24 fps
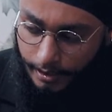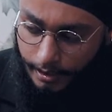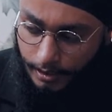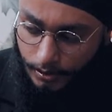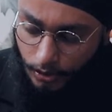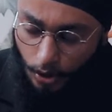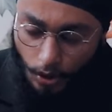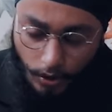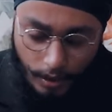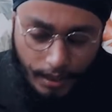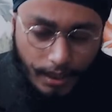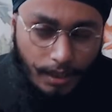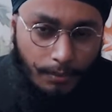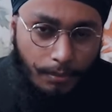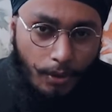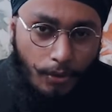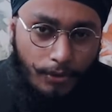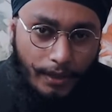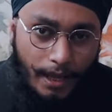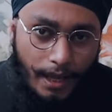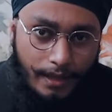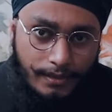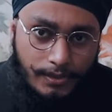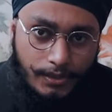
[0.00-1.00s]
Talking
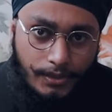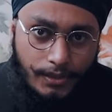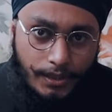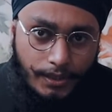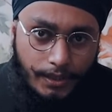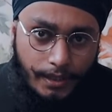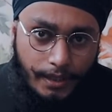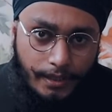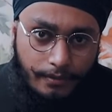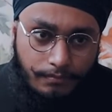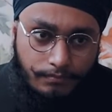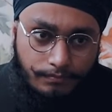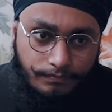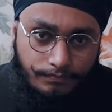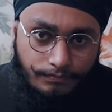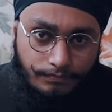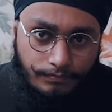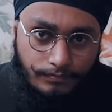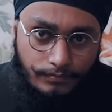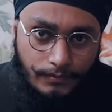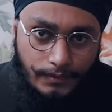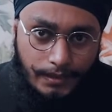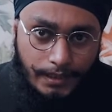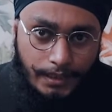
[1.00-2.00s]
about acidity,
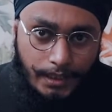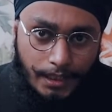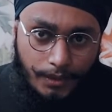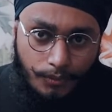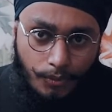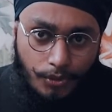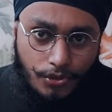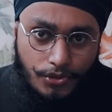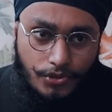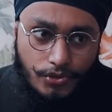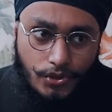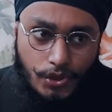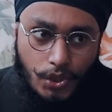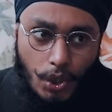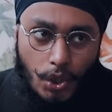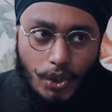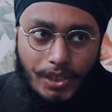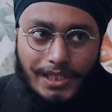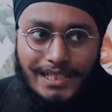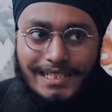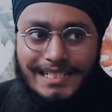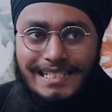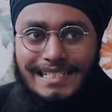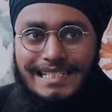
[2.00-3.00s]
it was
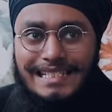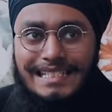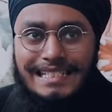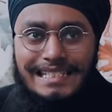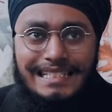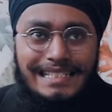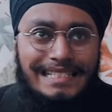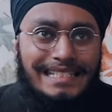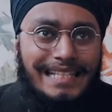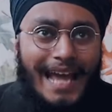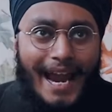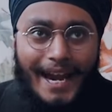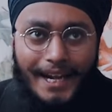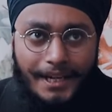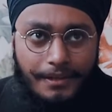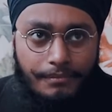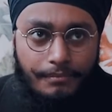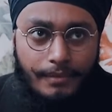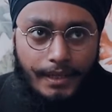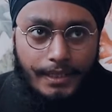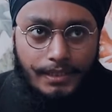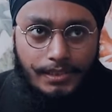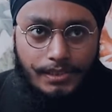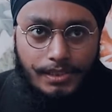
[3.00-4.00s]
not that
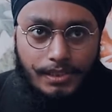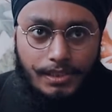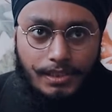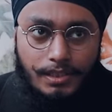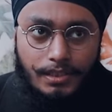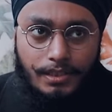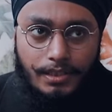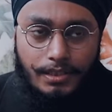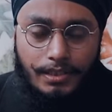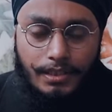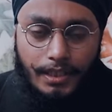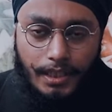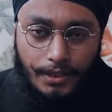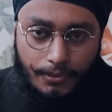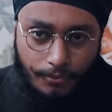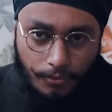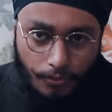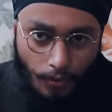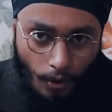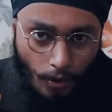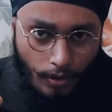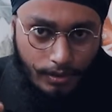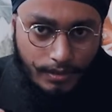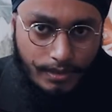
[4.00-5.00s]
much. It
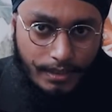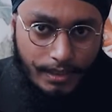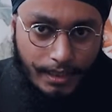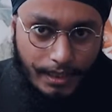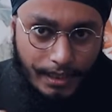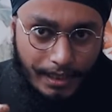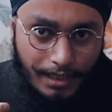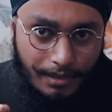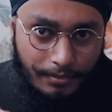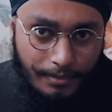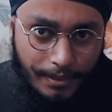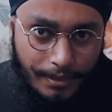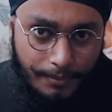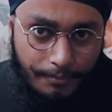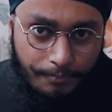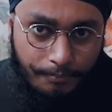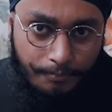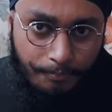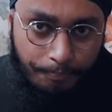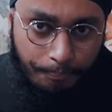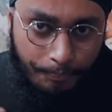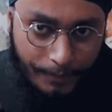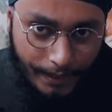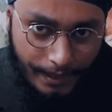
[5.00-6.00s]
was a little bit
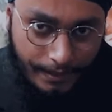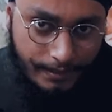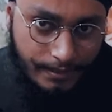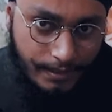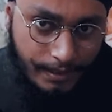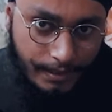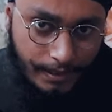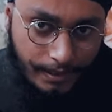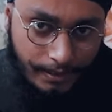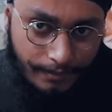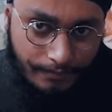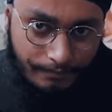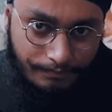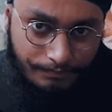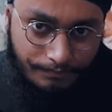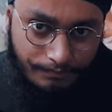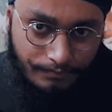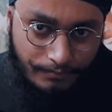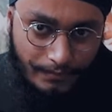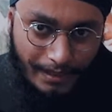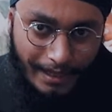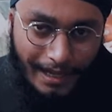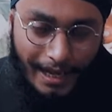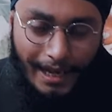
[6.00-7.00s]
present.
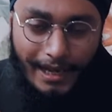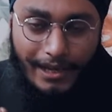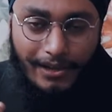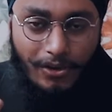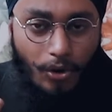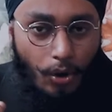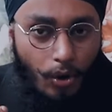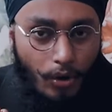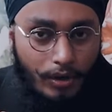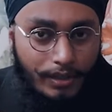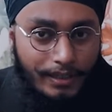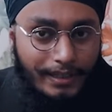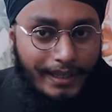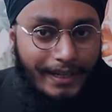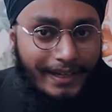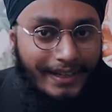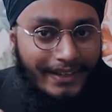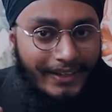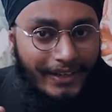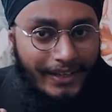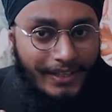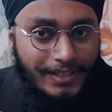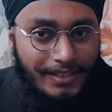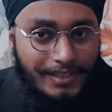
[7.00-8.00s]
I got
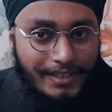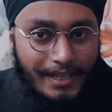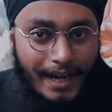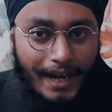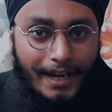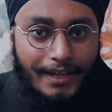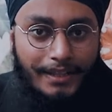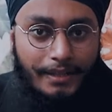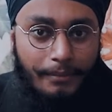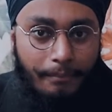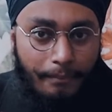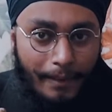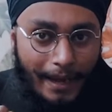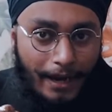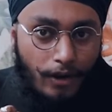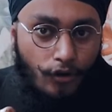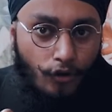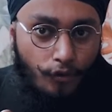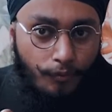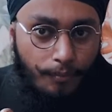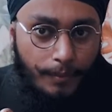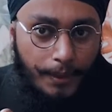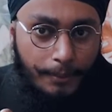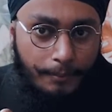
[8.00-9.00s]
that tinge at the back
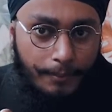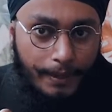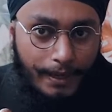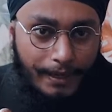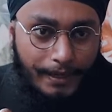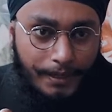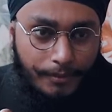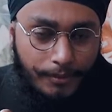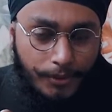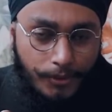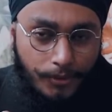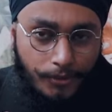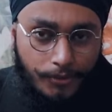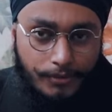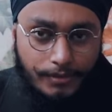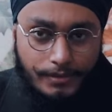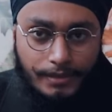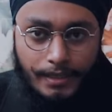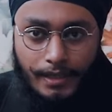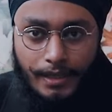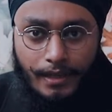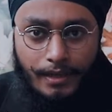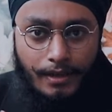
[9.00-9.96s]
of my palate because